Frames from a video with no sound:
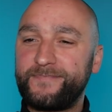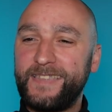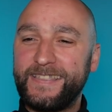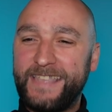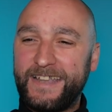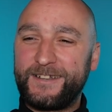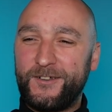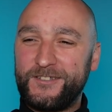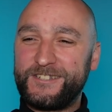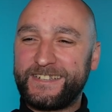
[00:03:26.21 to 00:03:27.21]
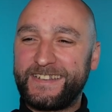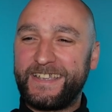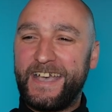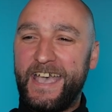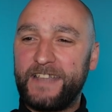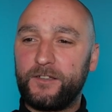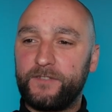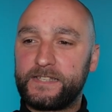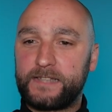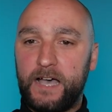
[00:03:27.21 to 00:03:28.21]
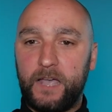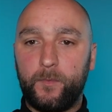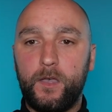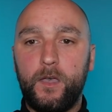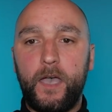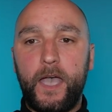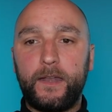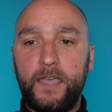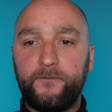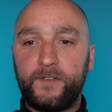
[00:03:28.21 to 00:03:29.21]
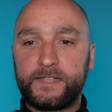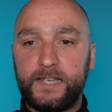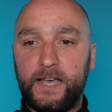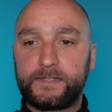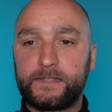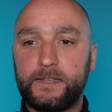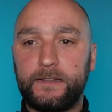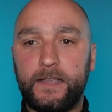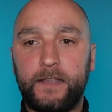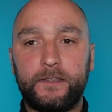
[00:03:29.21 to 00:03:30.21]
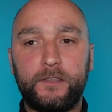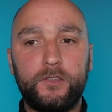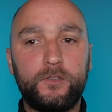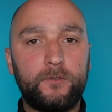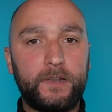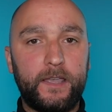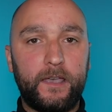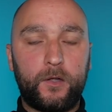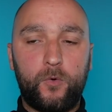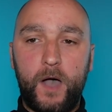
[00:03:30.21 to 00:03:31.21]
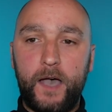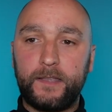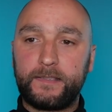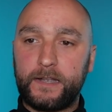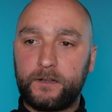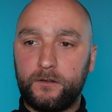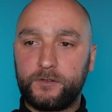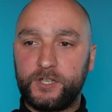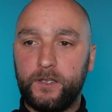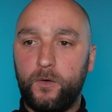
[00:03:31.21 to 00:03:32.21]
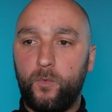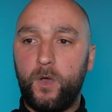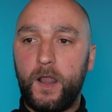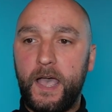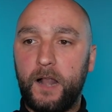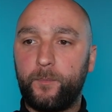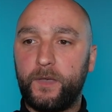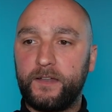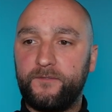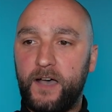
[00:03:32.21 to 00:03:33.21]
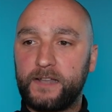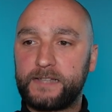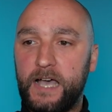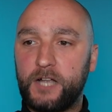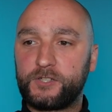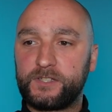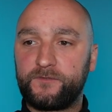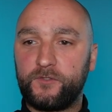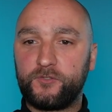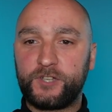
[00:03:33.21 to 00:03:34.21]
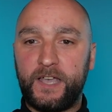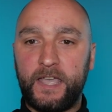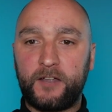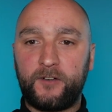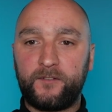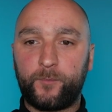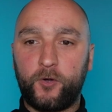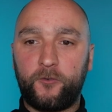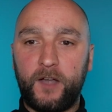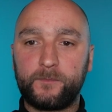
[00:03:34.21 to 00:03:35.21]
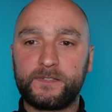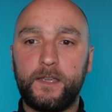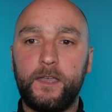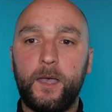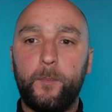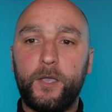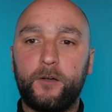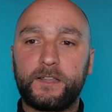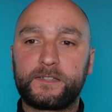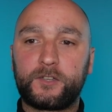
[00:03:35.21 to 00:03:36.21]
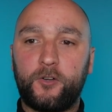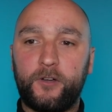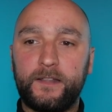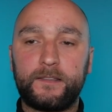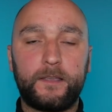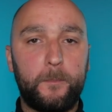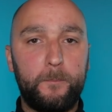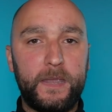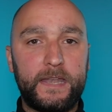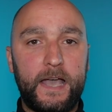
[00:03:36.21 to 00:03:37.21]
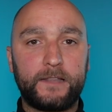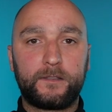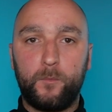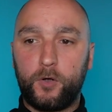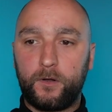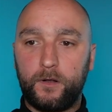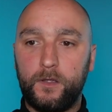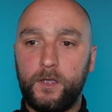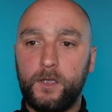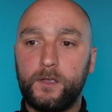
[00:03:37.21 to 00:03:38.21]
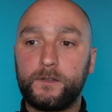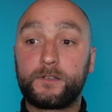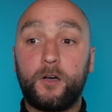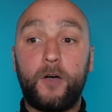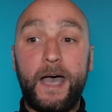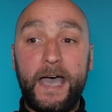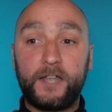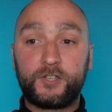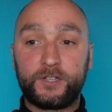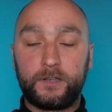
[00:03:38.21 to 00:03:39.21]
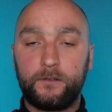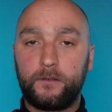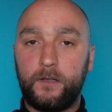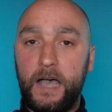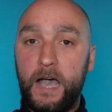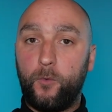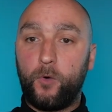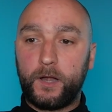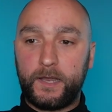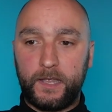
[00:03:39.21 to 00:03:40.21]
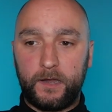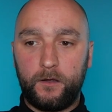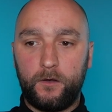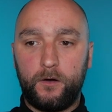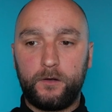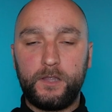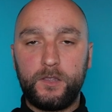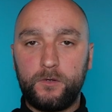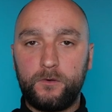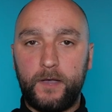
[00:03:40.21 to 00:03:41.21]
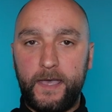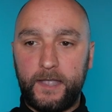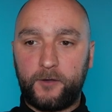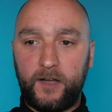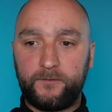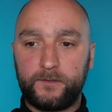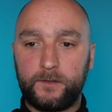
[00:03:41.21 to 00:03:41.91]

technologically ahead of its time and emphasized that the newly acquired technology will help advance Archer's future aircraft programs beyond its current Midnight model. So Archer are working on a new aircraft.